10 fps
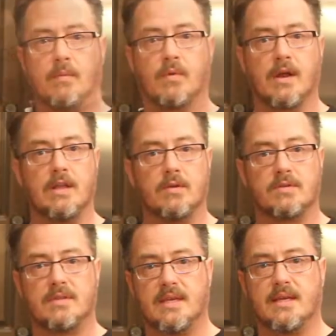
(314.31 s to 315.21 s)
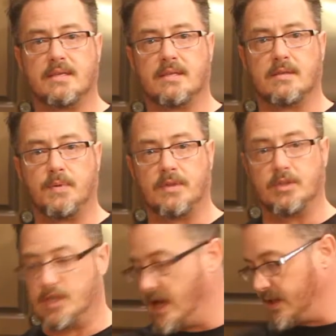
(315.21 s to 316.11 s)
we're going to use this to put the
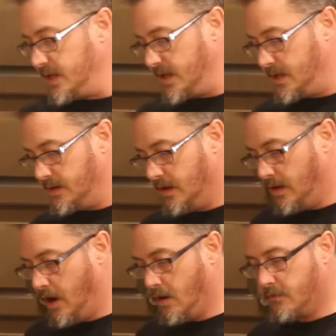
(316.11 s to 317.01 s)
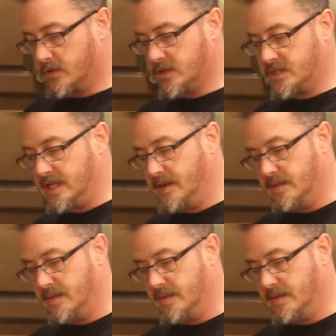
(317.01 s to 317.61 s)
jelly in over steam.